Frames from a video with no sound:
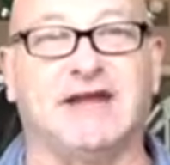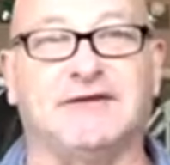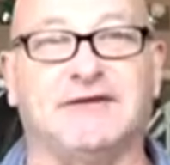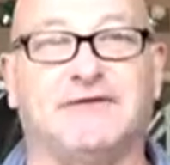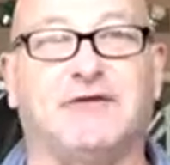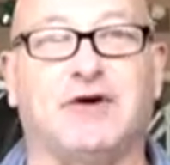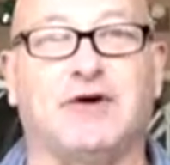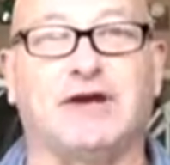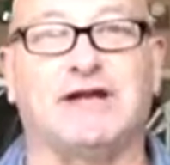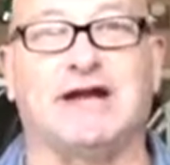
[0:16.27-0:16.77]

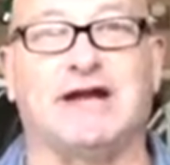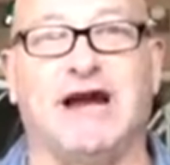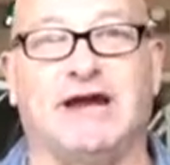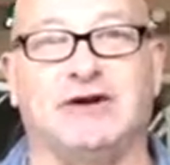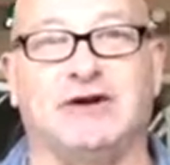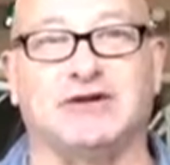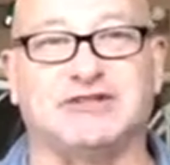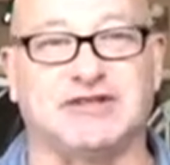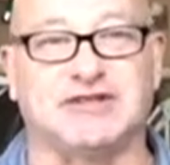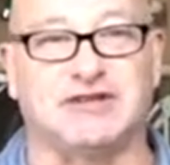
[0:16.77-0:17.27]

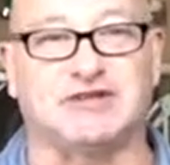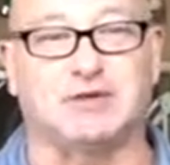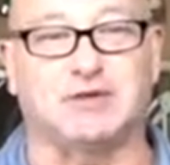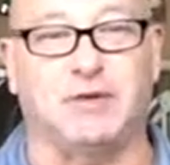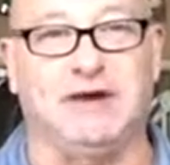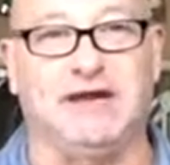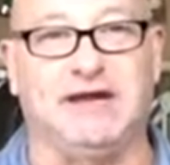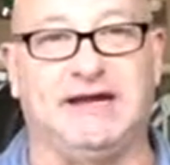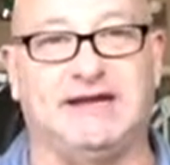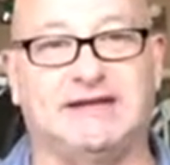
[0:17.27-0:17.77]
49ers this
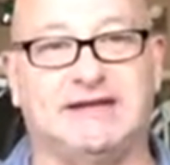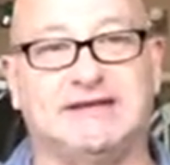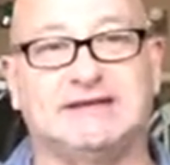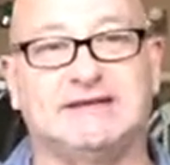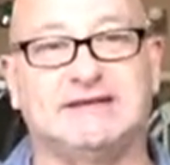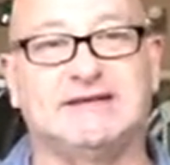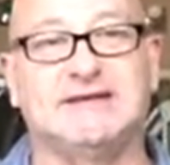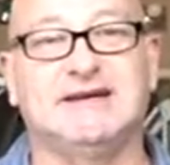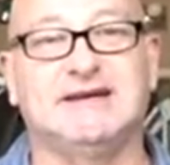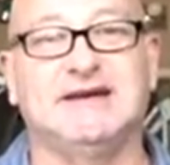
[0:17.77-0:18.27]
week,
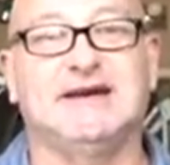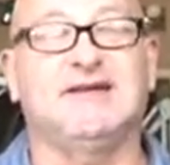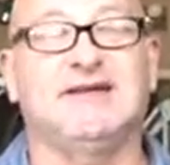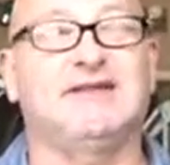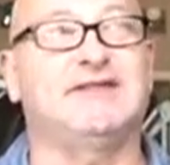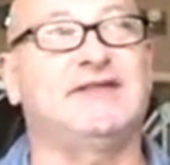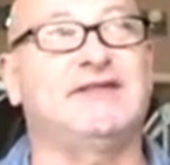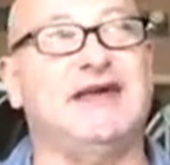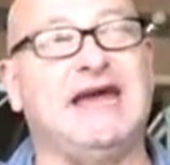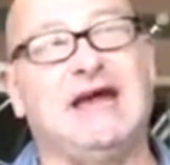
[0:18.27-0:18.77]

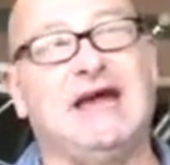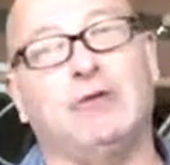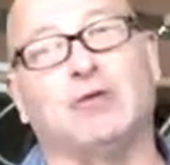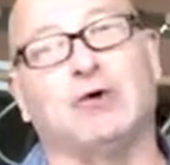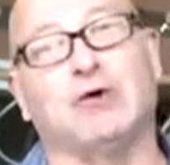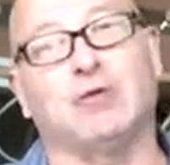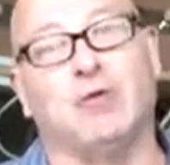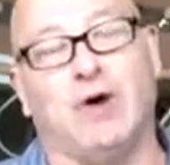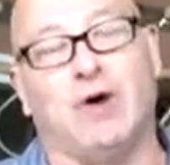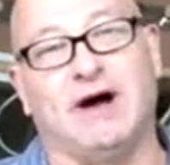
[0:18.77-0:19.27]
they
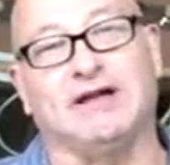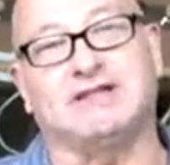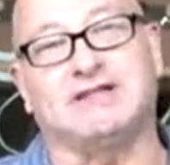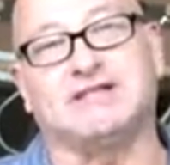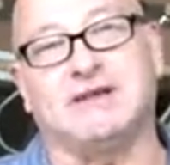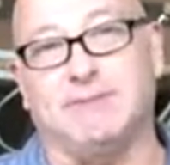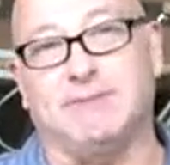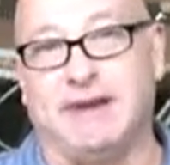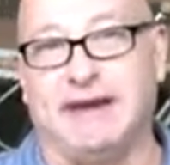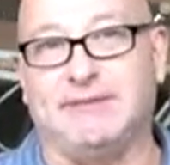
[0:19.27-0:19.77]
were once,
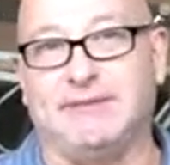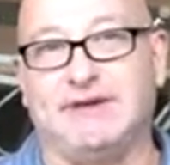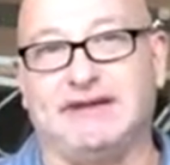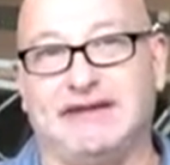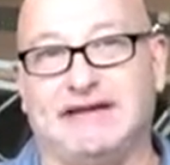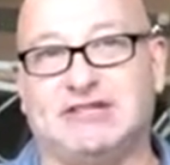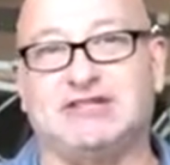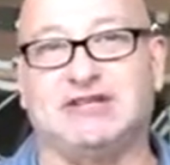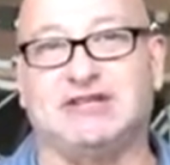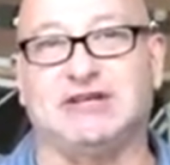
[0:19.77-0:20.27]
and maybe
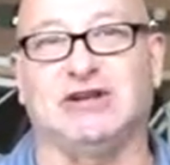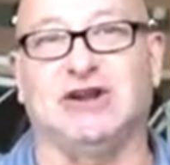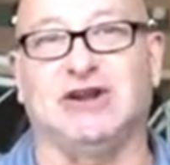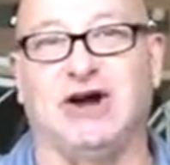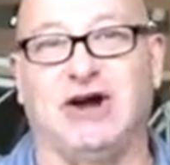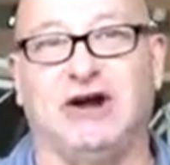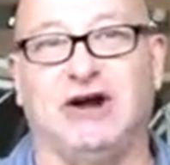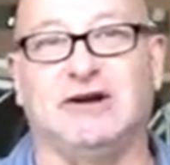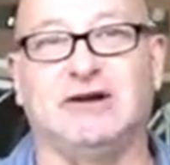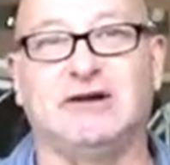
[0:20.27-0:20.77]
they still
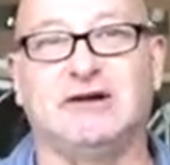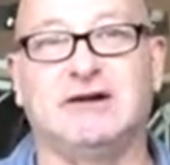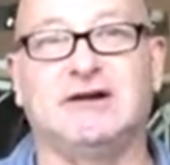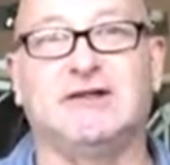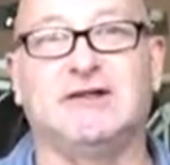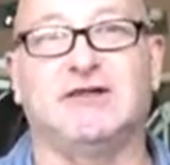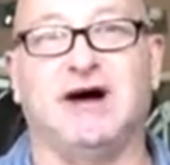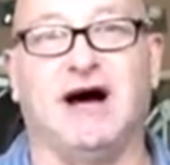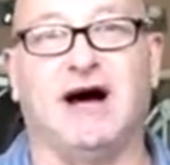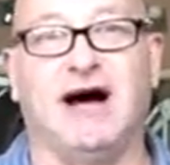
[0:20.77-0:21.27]
are,
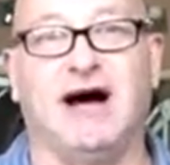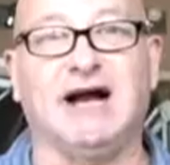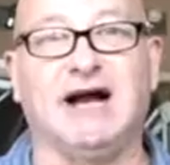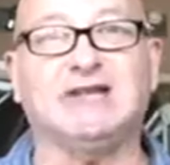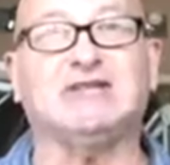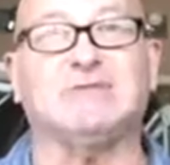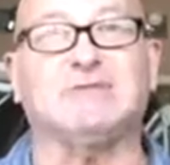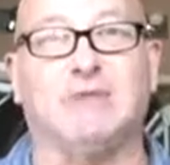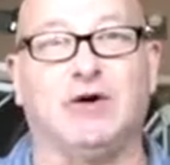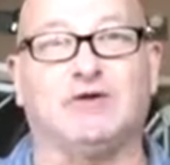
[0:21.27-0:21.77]
the
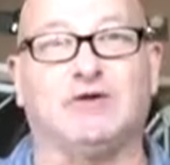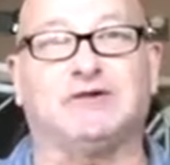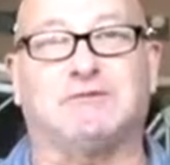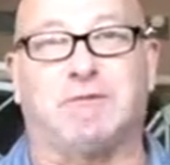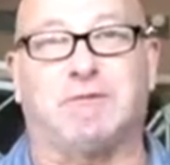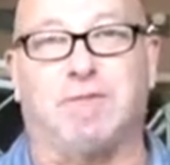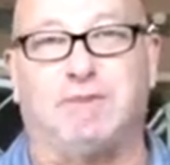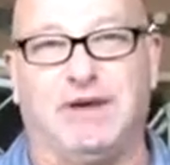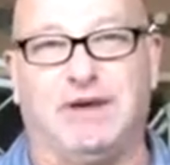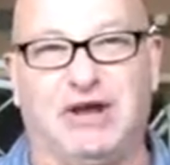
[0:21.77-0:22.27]
Hawks'
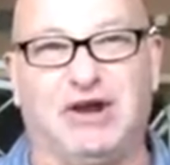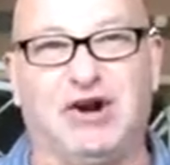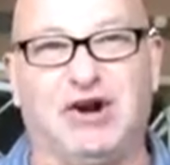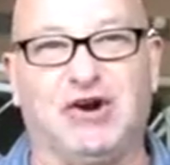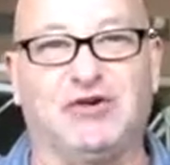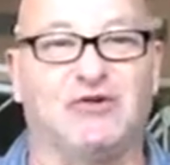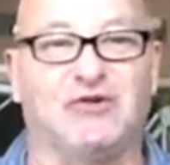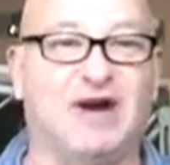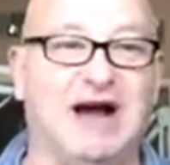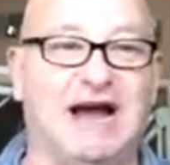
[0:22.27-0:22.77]
most
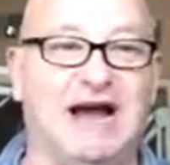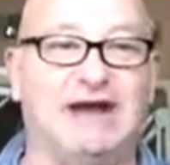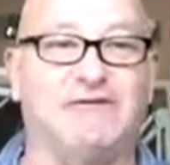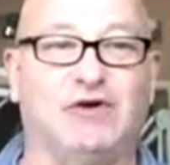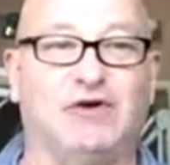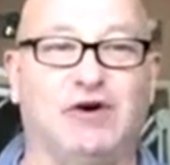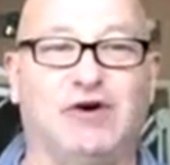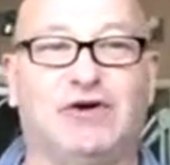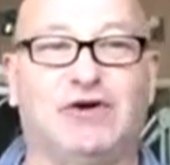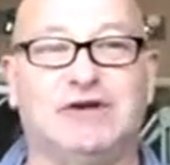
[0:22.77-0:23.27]
bitter
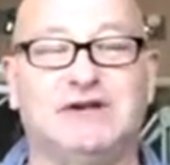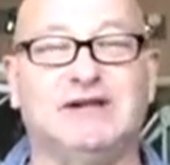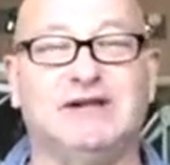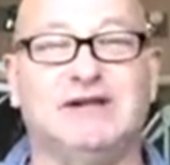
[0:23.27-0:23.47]
rival.